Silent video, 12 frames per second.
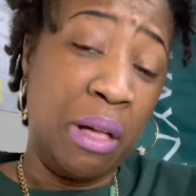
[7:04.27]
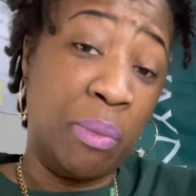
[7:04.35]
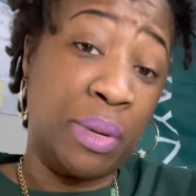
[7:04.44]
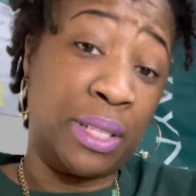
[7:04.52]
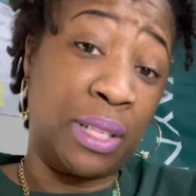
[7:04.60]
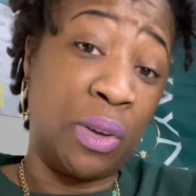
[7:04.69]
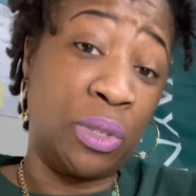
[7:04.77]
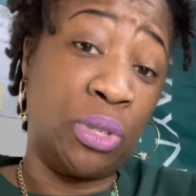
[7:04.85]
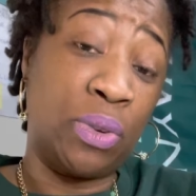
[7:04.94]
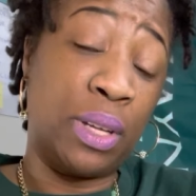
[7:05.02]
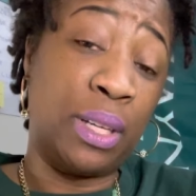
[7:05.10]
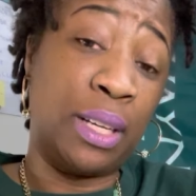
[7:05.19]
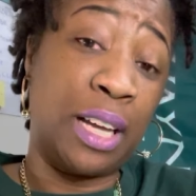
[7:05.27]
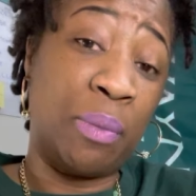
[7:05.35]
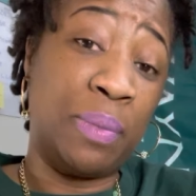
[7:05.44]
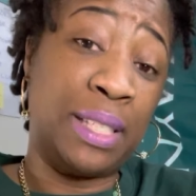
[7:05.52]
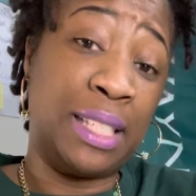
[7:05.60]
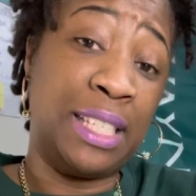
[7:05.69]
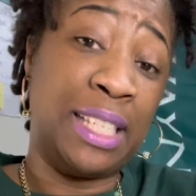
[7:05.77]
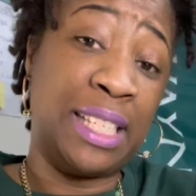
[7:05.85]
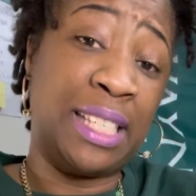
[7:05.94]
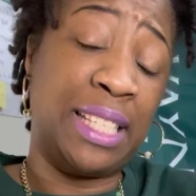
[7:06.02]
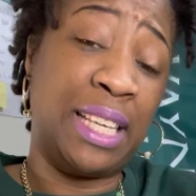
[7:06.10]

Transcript: But as long as you can look up and just